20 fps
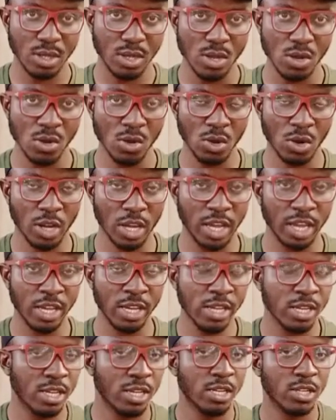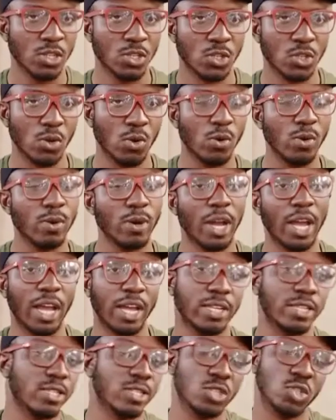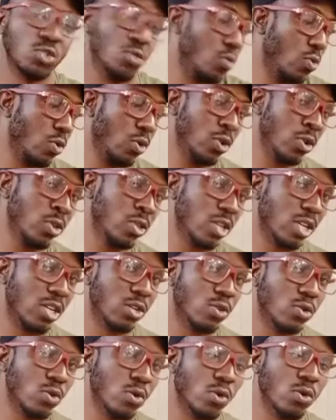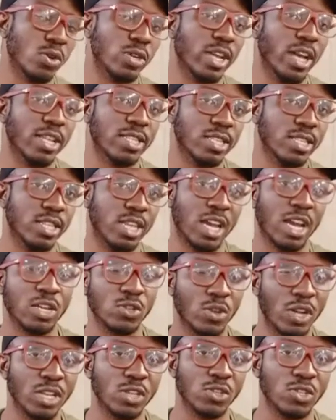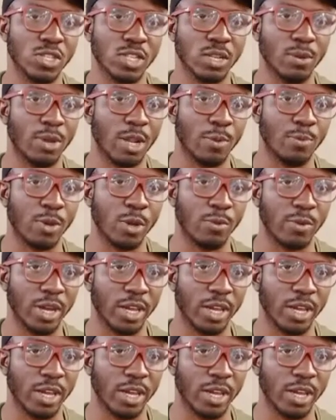Okay, so and you won't know that they're actually using a lapel mic.